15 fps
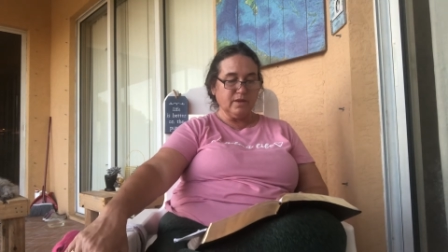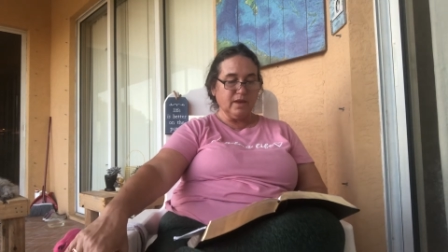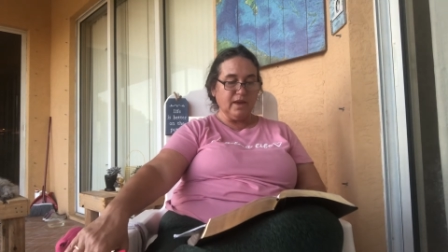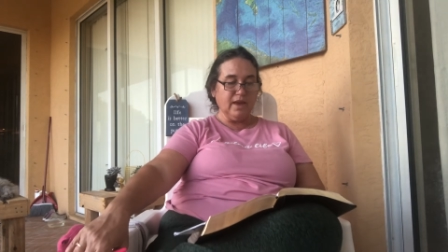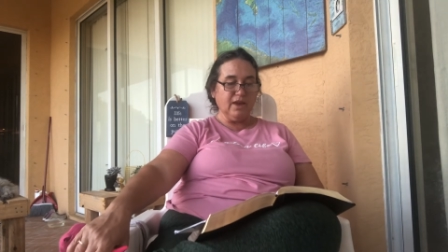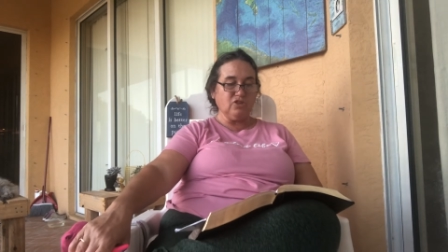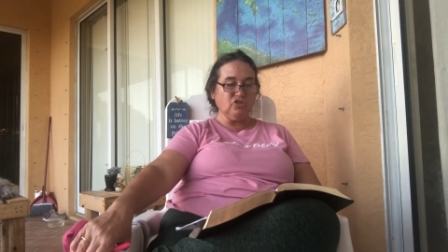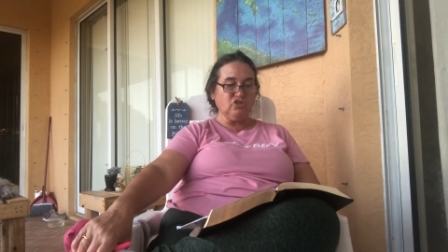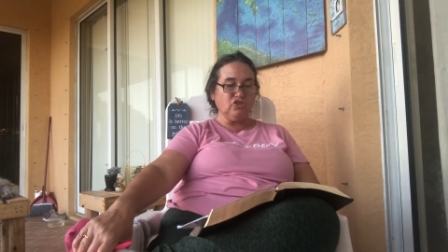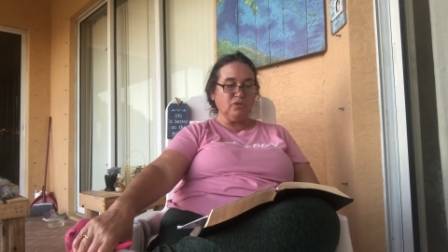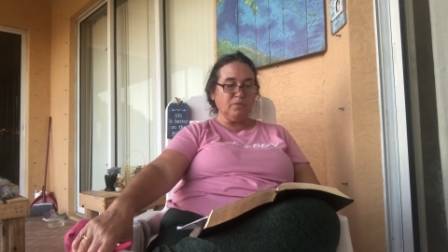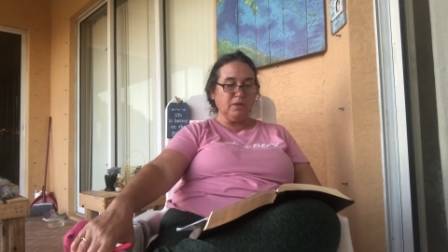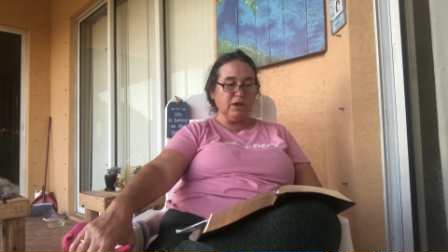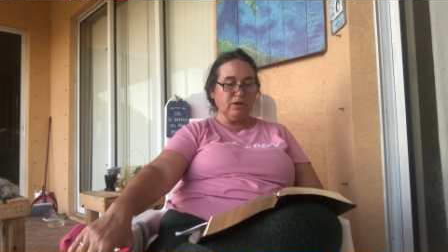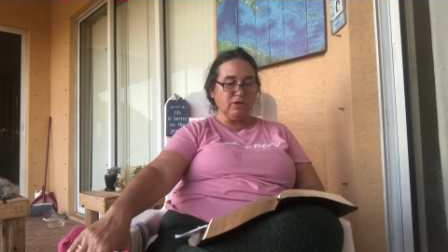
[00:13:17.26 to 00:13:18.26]
and
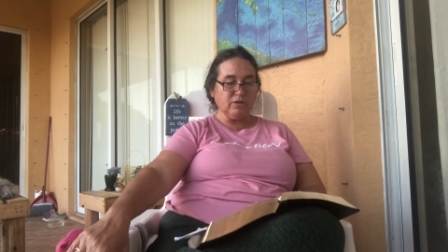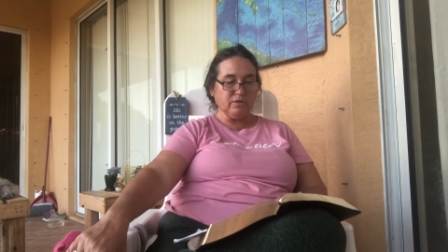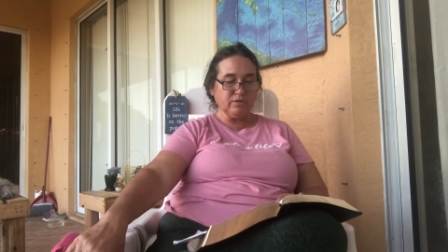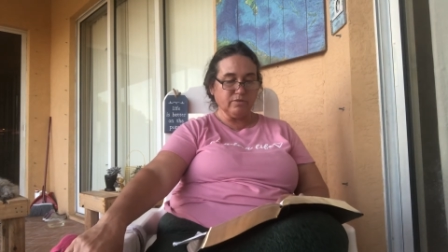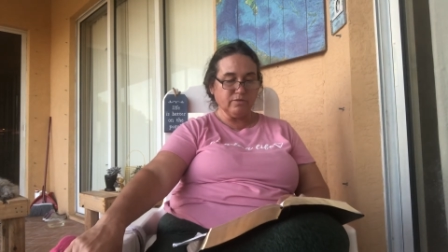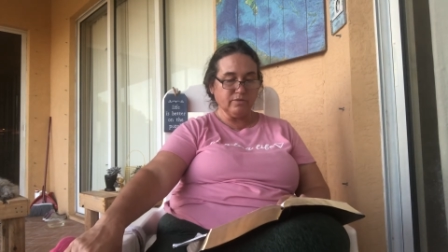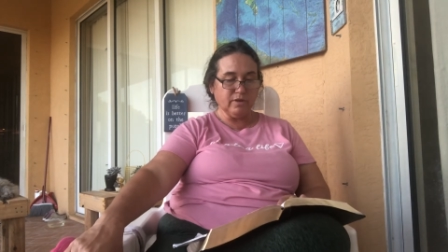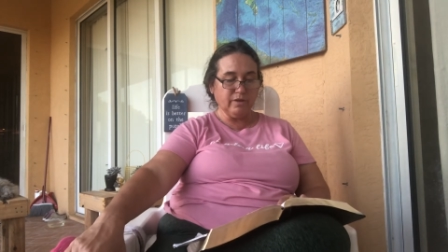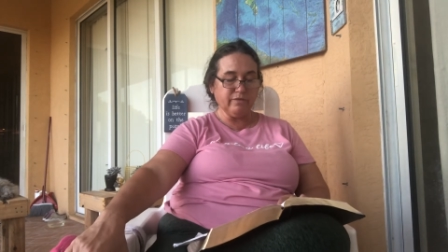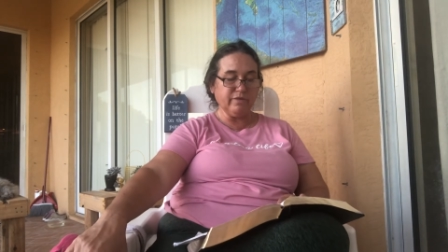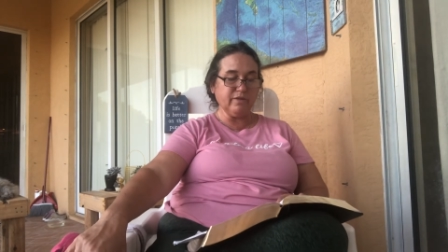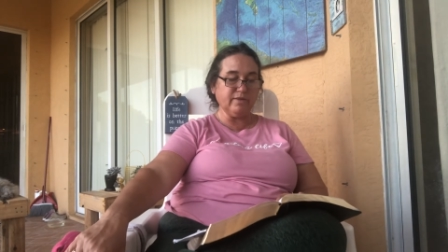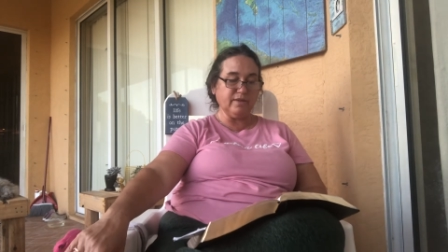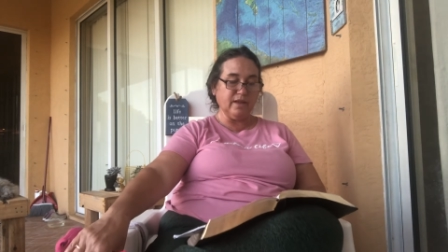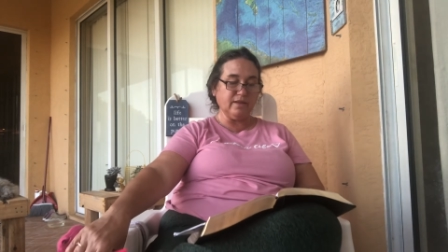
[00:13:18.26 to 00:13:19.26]
Shamir, of
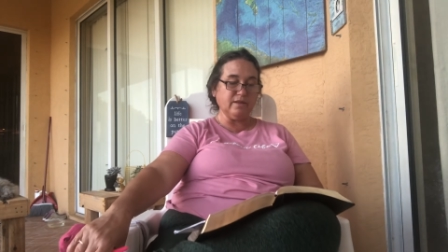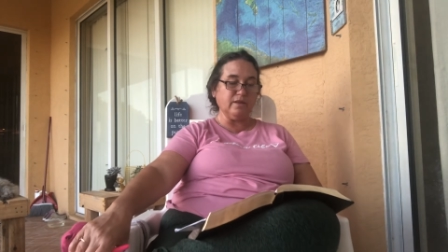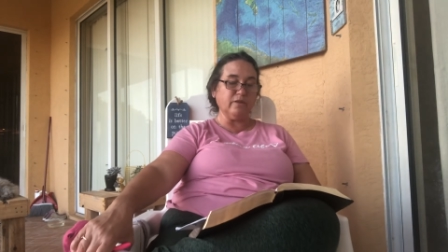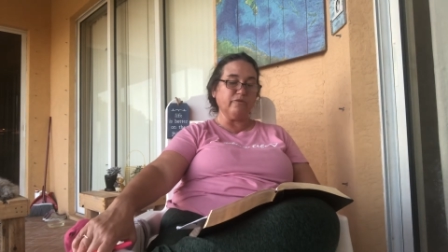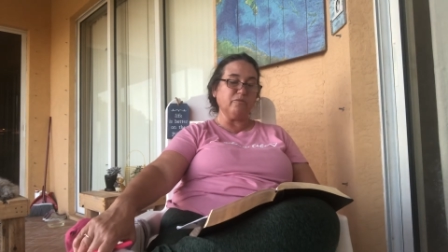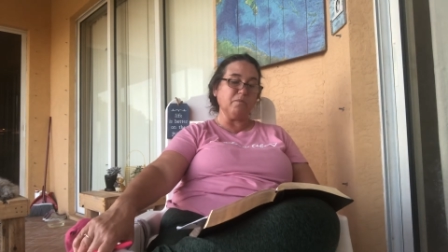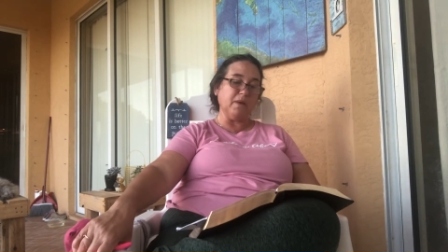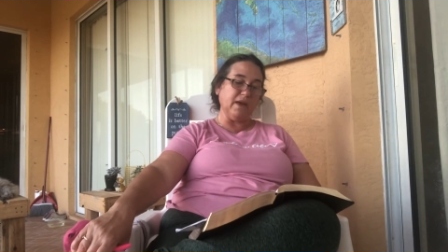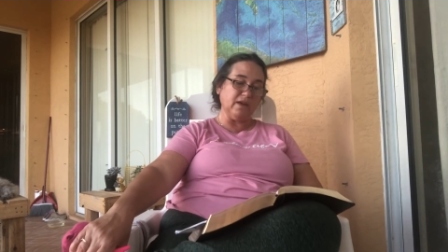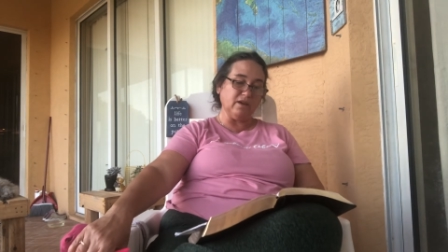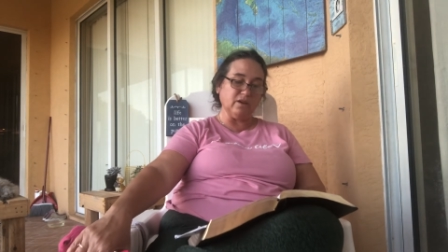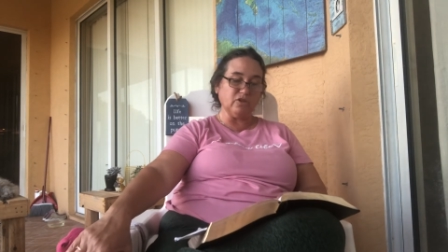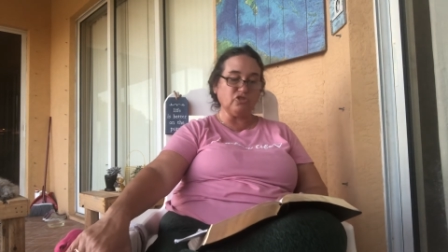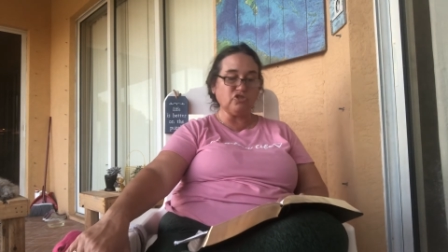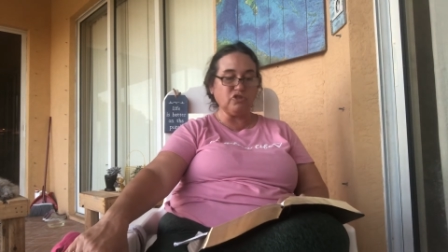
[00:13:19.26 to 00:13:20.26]
the son of
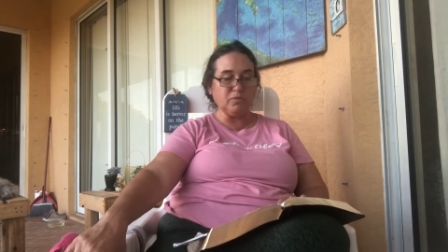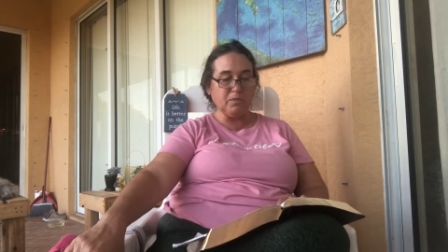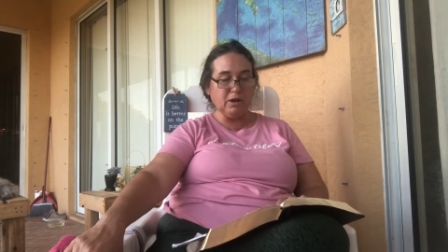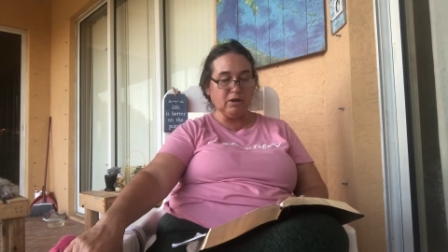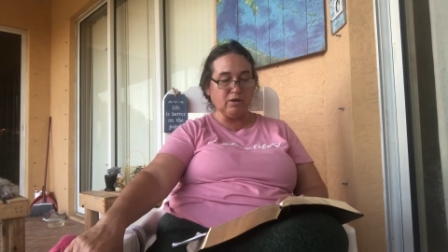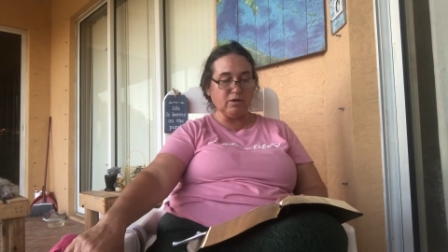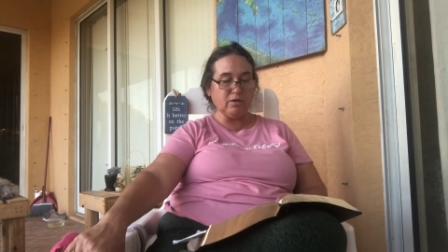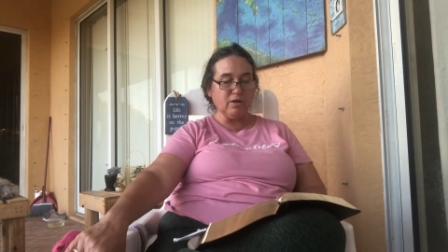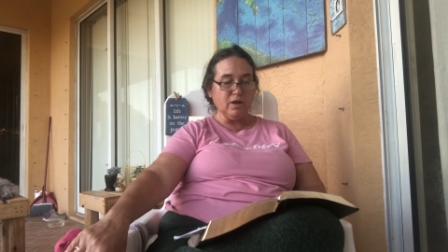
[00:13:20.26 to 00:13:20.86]
Micah, Shamir.